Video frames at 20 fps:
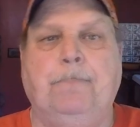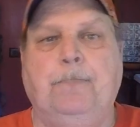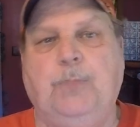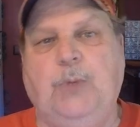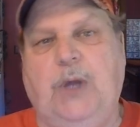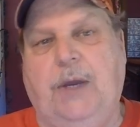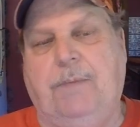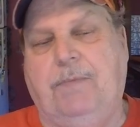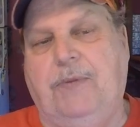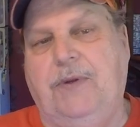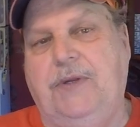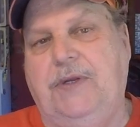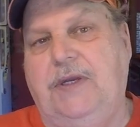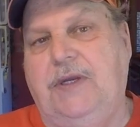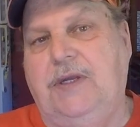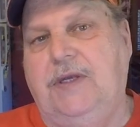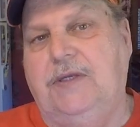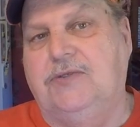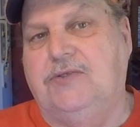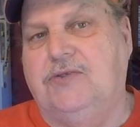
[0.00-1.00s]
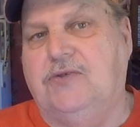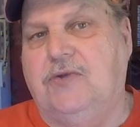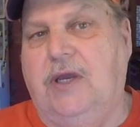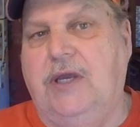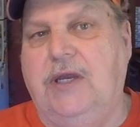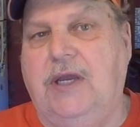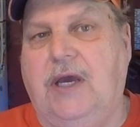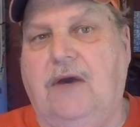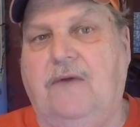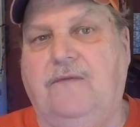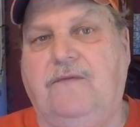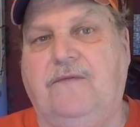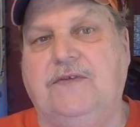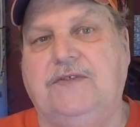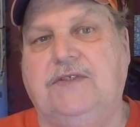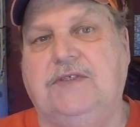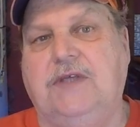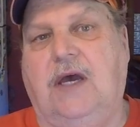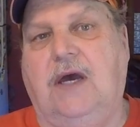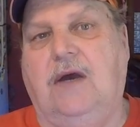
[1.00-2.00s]
And I put it in straight off the
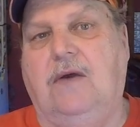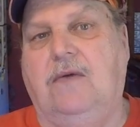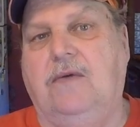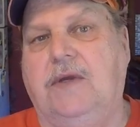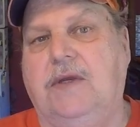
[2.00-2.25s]
saw